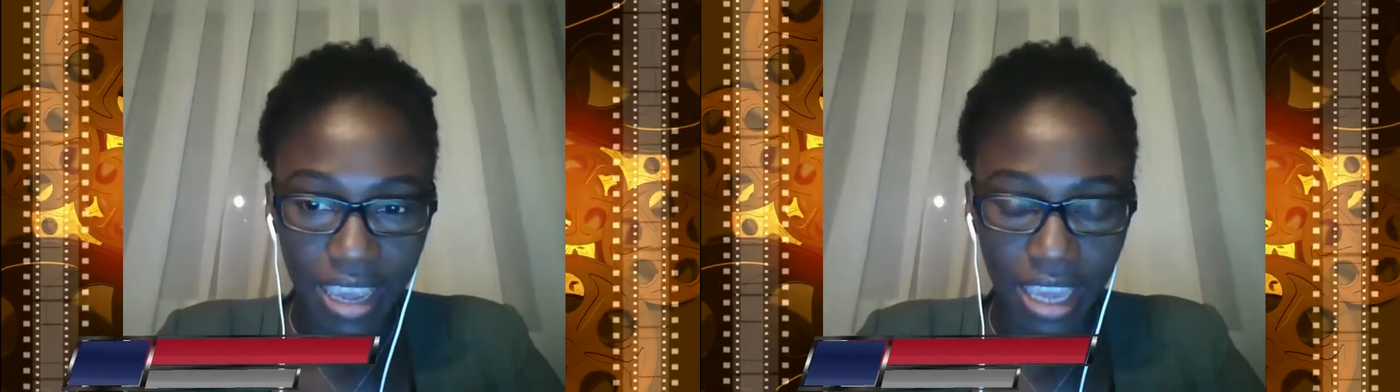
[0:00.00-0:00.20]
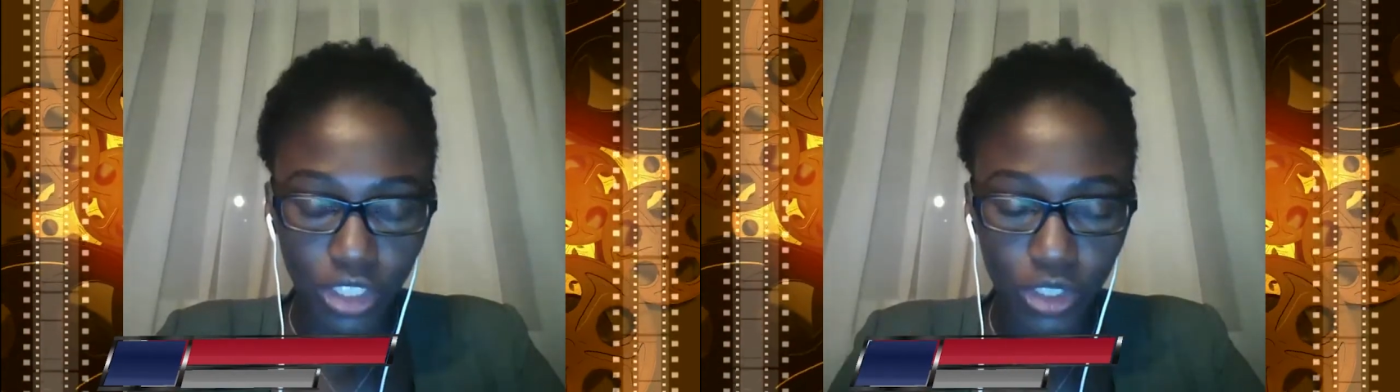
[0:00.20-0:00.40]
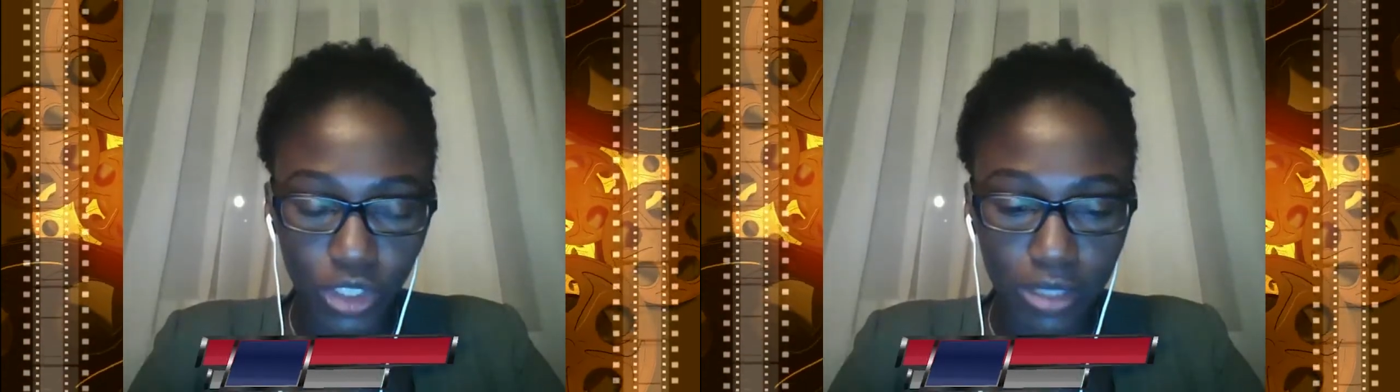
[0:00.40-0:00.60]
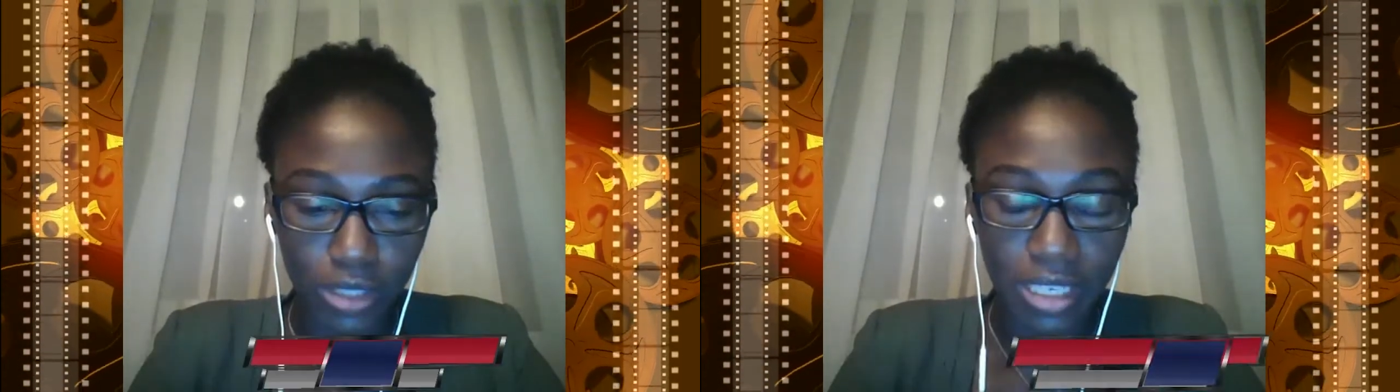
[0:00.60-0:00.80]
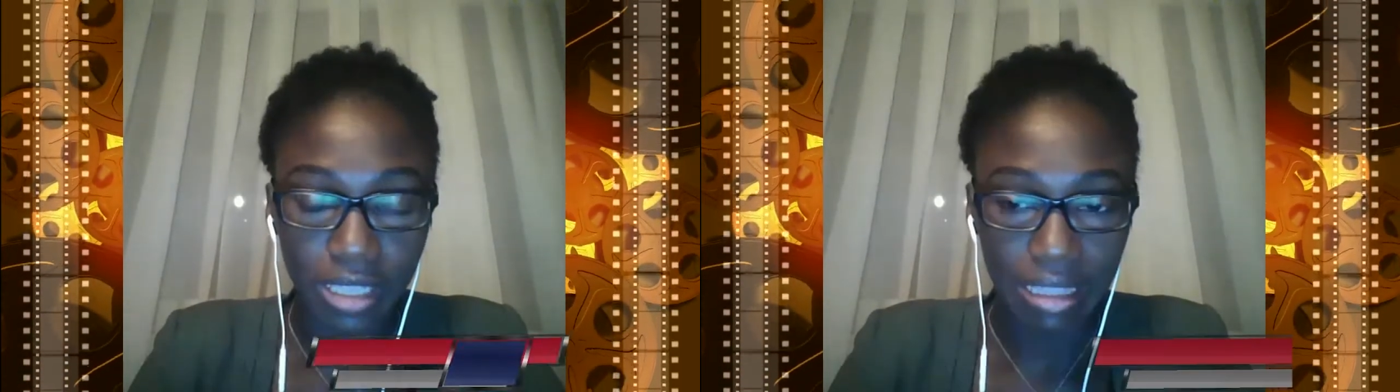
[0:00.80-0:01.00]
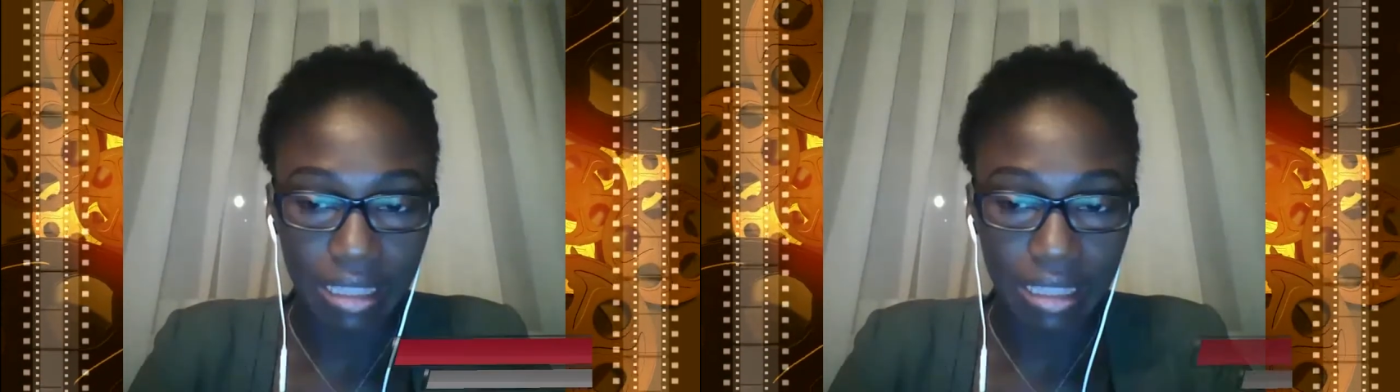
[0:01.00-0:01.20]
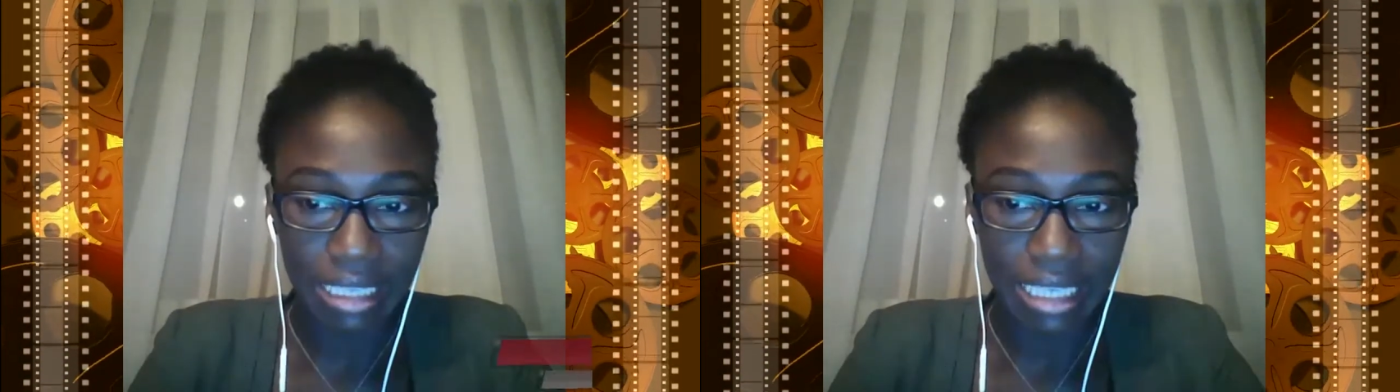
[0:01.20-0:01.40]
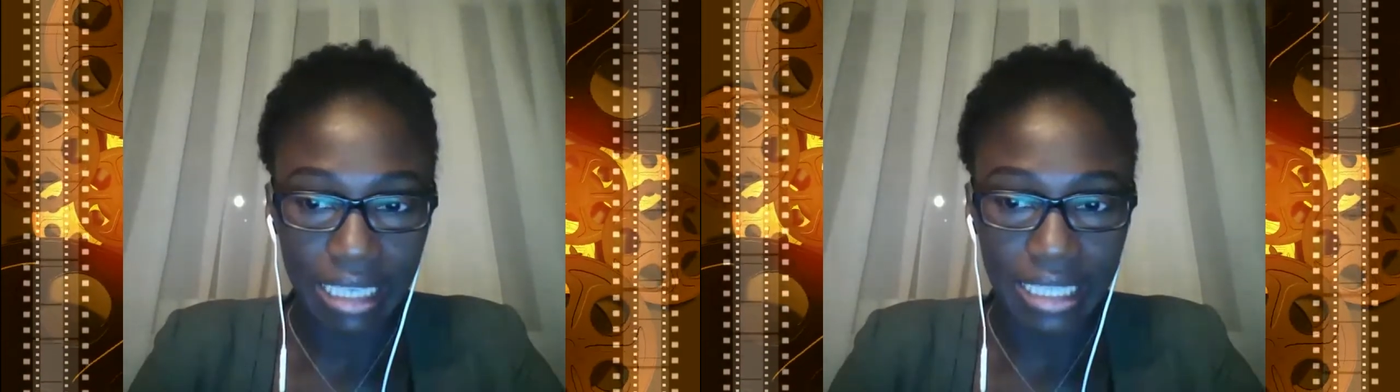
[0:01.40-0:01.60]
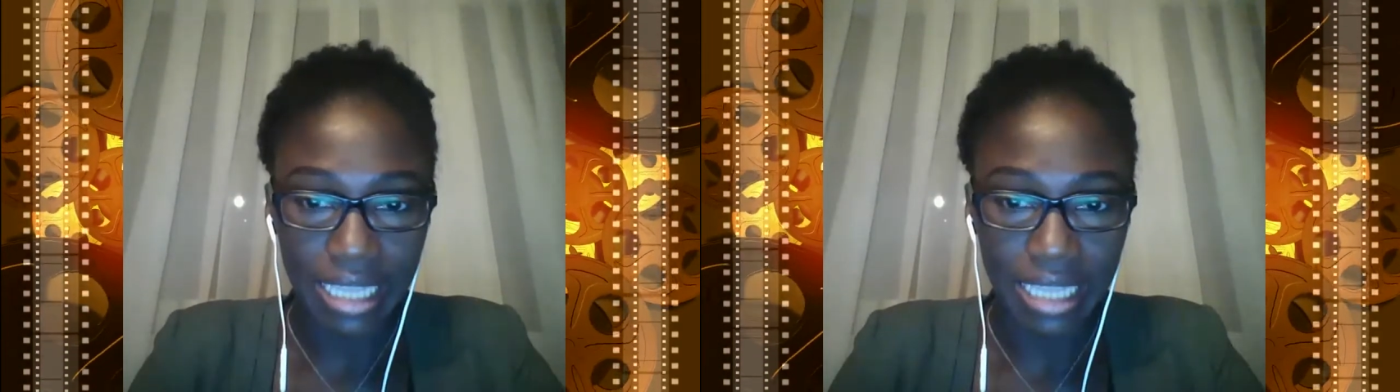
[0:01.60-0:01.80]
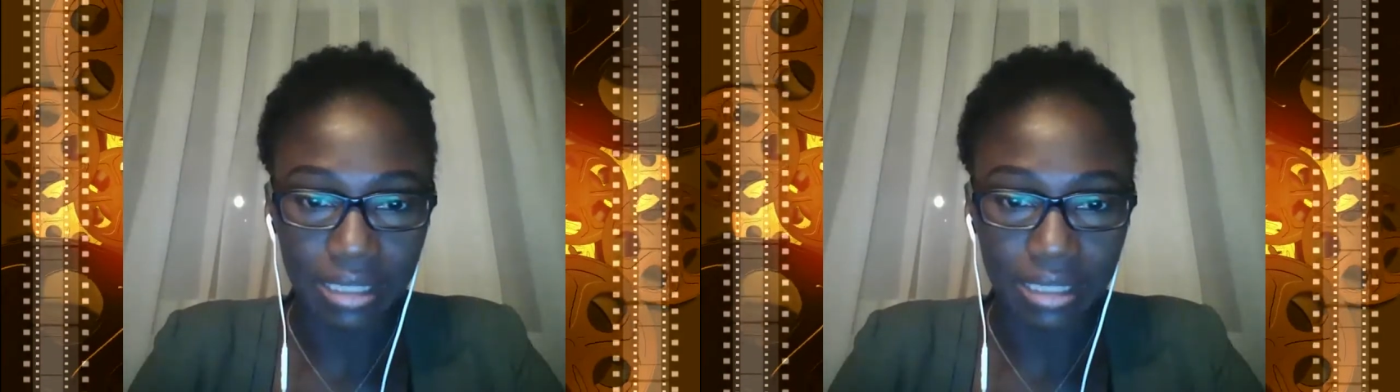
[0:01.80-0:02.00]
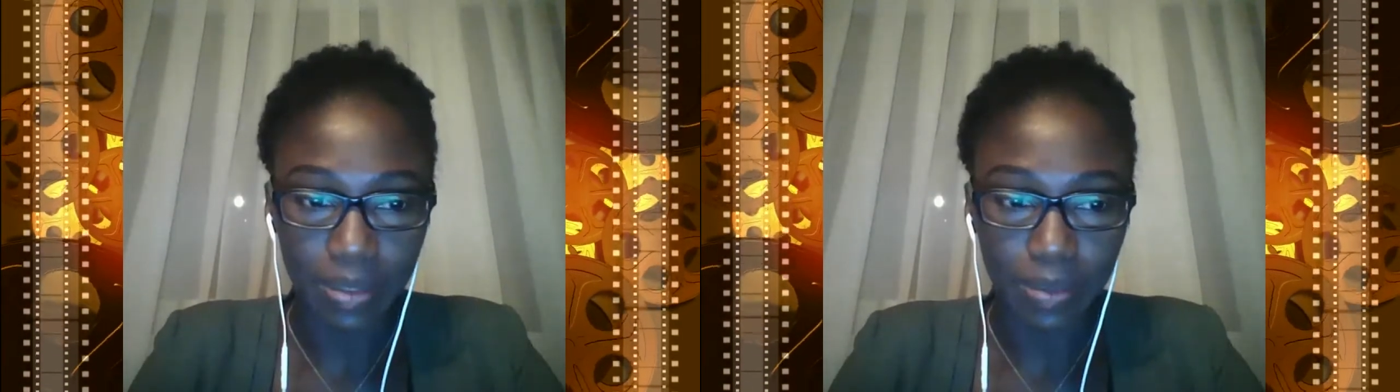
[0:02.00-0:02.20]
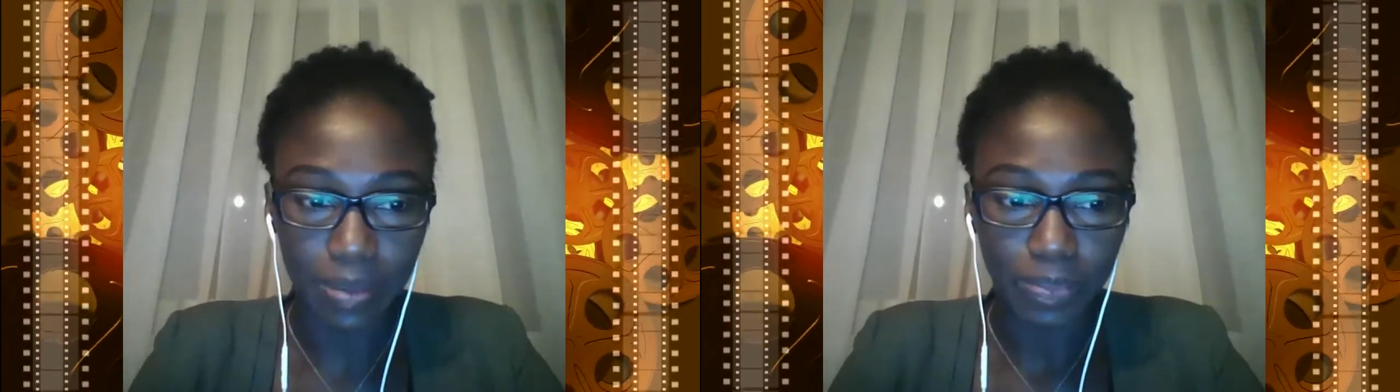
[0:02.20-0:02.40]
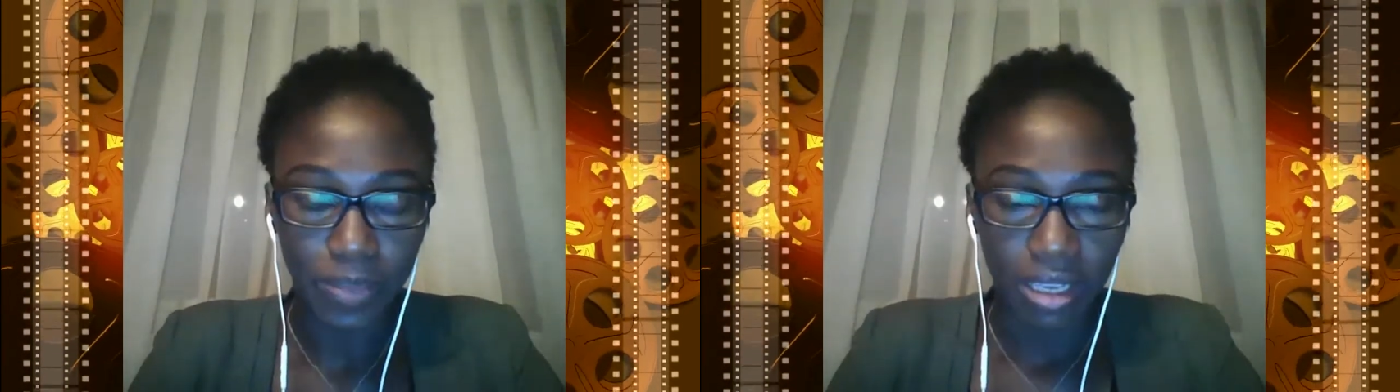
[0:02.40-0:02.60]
And actually, the funny thing is that